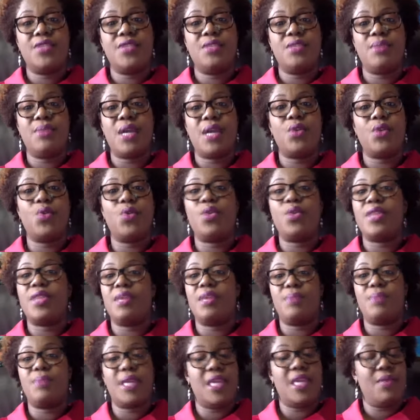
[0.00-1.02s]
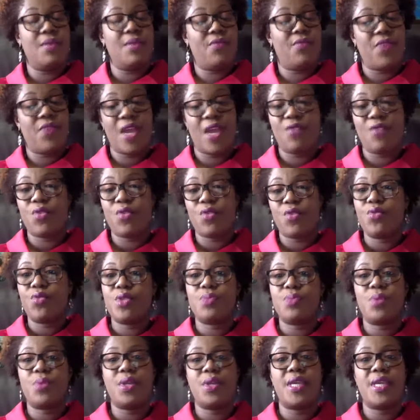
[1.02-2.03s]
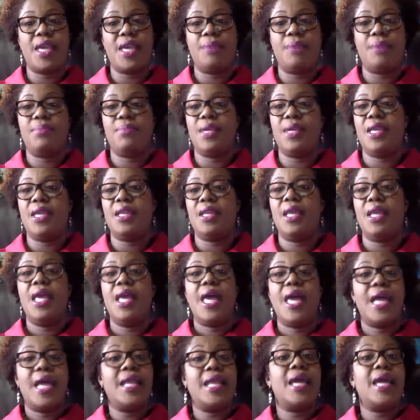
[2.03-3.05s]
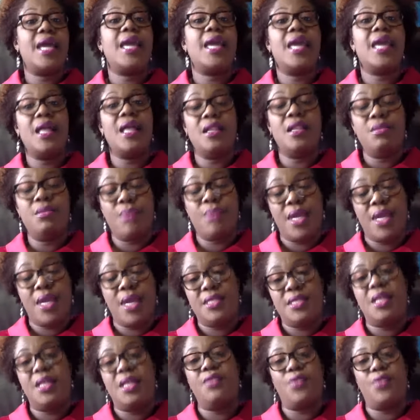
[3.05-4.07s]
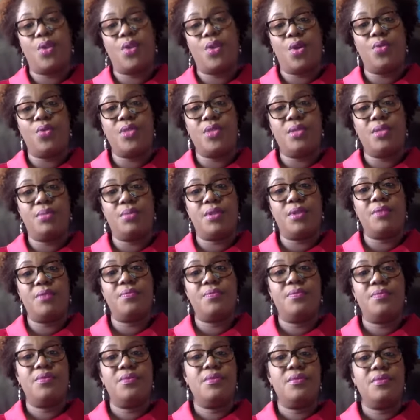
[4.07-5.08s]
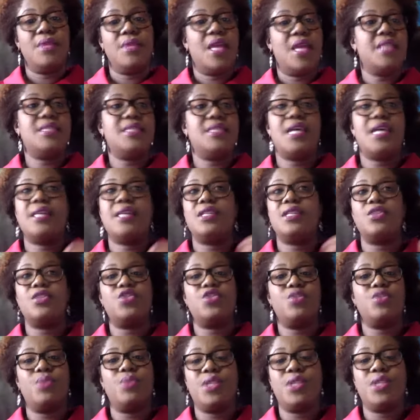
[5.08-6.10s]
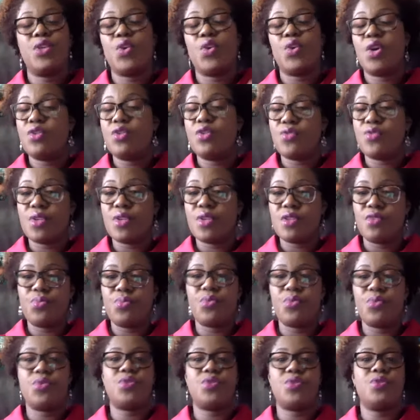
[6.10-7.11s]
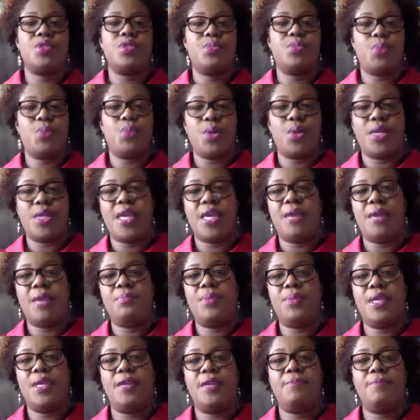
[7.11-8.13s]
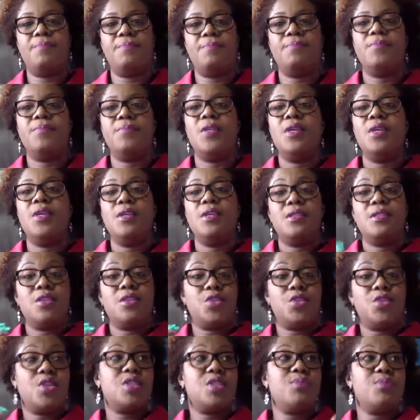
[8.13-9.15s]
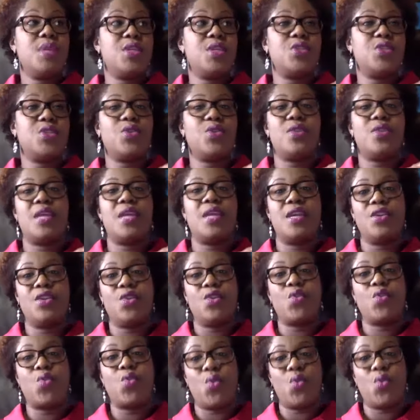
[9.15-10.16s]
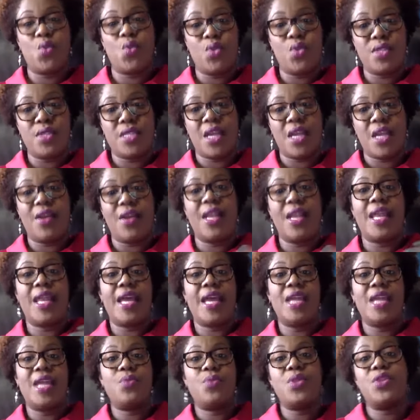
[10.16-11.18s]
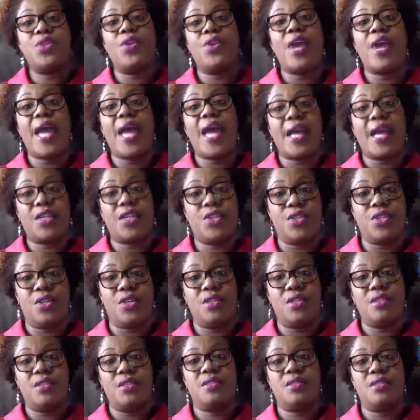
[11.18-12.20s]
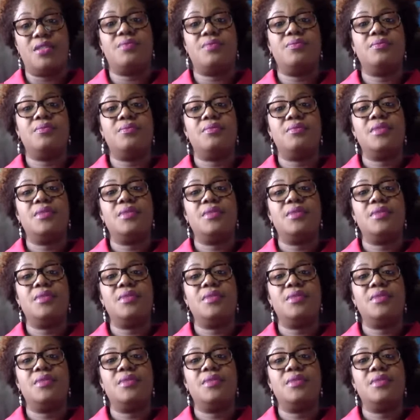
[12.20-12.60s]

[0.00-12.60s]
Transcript: My goal then became 5 recruits per campaign, and I held myself accountable. I started distributing hundreds of brochures per campaign. So just make sure that your goals are aligned with your actions.